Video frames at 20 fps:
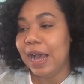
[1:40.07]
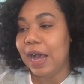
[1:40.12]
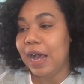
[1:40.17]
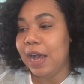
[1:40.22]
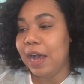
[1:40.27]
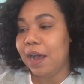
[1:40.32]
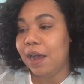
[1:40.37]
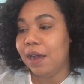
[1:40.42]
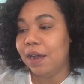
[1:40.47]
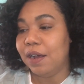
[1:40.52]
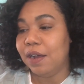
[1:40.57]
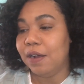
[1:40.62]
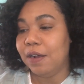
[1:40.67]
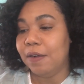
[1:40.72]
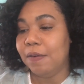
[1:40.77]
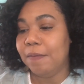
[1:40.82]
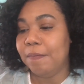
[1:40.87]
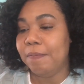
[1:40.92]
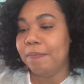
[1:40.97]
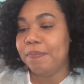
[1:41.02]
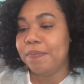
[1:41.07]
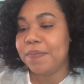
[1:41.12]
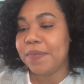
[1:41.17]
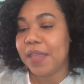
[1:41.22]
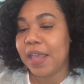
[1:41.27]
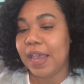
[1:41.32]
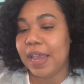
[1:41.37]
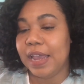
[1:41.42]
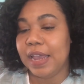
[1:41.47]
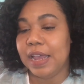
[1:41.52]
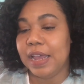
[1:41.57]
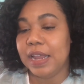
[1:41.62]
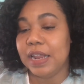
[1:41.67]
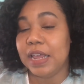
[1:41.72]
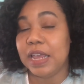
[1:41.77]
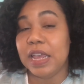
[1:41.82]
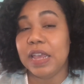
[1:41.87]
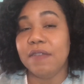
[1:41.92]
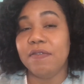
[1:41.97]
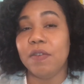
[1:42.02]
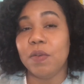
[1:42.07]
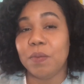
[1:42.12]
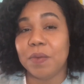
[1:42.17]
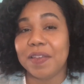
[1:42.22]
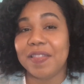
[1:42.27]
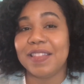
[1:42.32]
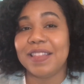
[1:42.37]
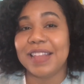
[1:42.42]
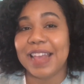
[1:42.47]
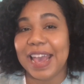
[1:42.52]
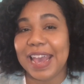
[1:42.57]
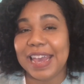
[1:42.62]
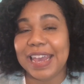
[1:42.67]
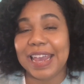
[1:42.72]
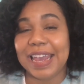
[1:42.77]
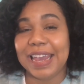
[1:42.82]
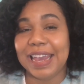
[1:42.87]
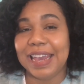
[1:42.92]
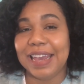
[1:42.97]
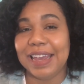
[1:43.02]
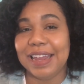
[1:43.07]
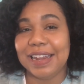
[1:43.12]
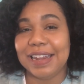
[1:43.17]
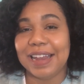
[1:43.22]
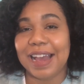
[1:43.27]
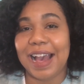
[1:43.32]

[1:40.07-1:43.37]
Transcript: And even with taking it,